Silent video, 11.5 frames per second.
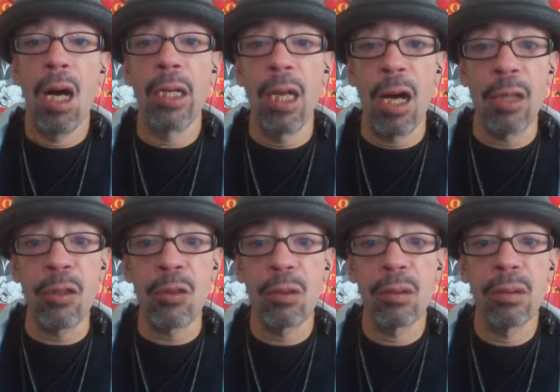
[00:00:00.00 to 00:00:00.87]

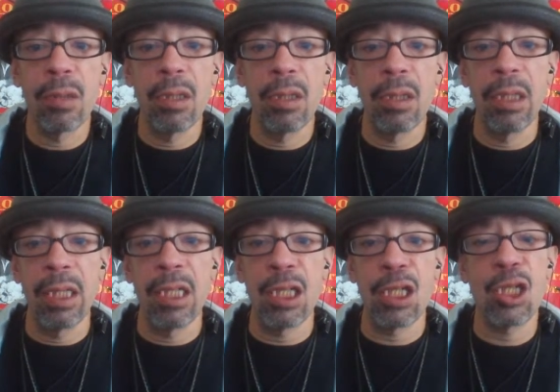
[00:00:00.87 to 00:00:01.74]
Another
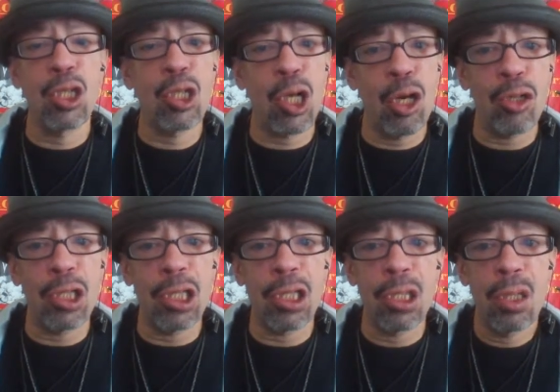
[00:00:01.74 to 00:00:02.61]
is the
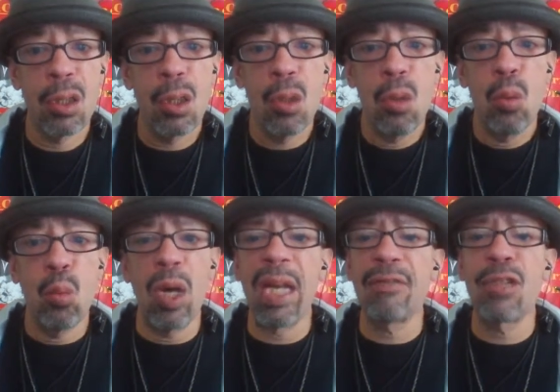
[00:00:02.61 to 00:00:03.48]
churches.
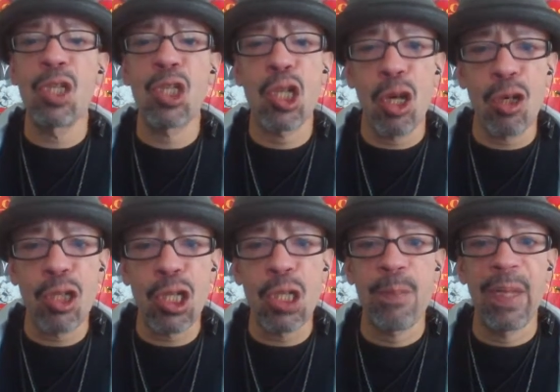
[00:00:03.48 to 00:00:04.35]
What have the
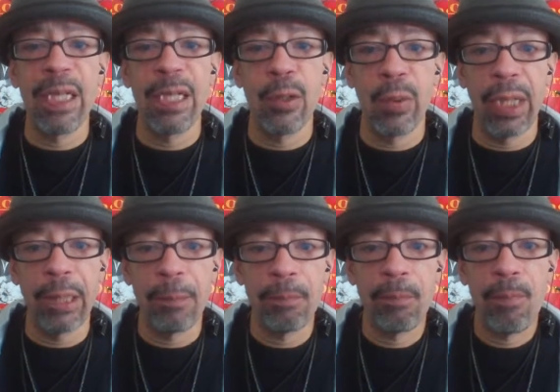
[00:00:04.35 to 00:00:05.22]
churches been
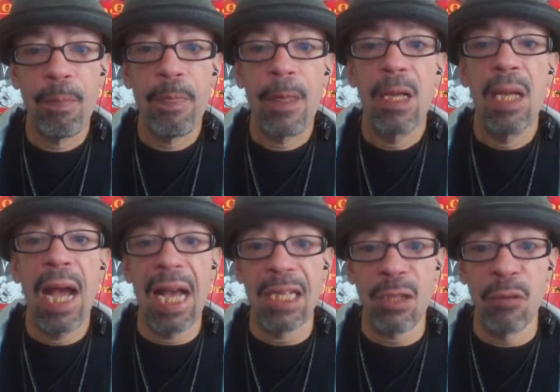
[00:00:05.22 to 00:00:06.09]
doing
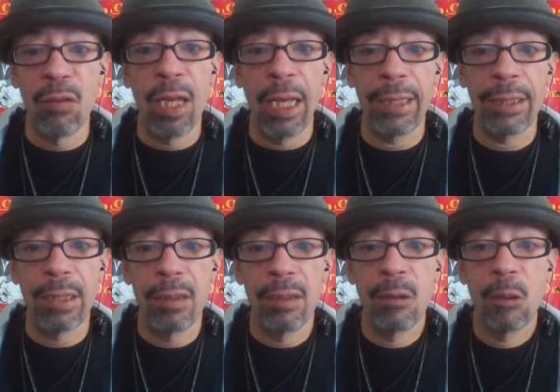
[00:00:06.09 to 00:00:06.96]
as of late?
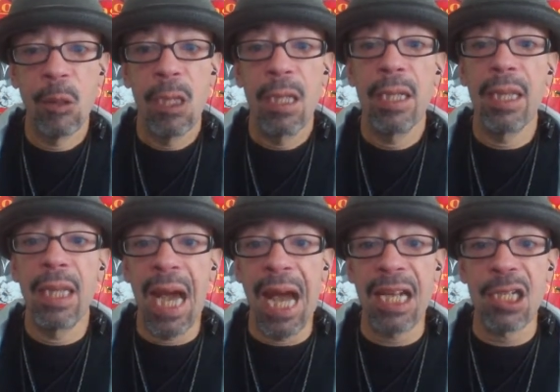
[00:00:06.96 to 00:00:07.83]

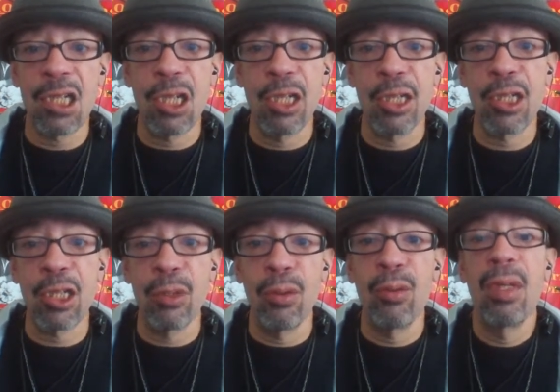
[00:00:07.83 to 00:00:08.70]
That is an
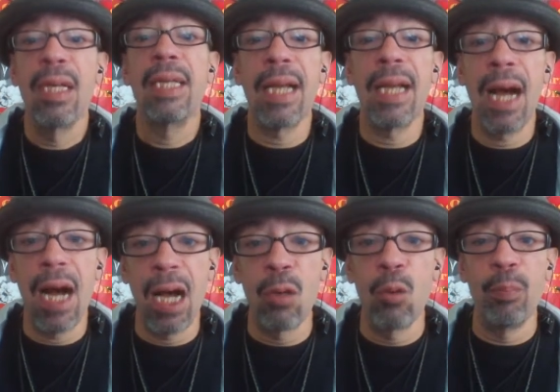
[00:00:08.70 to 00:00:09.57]
issue that
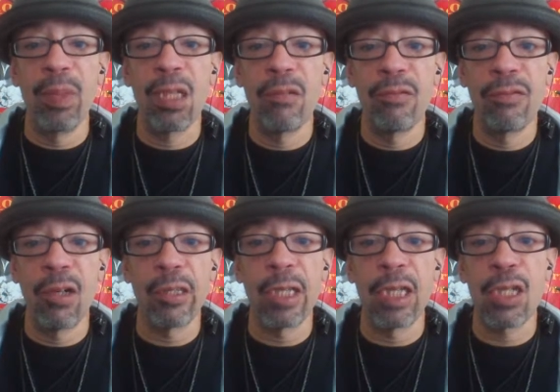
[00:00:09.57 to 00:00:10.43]
I will be
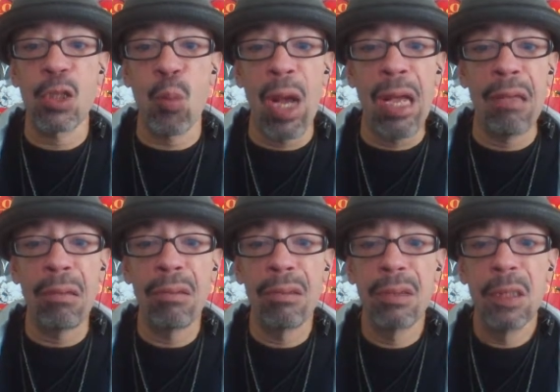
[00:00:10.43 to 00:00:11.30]
confronting as
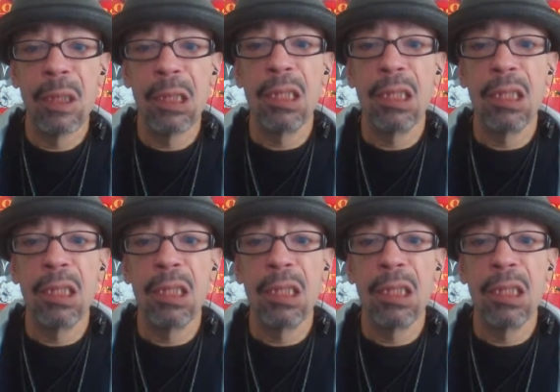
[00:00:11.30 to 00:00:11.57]
well.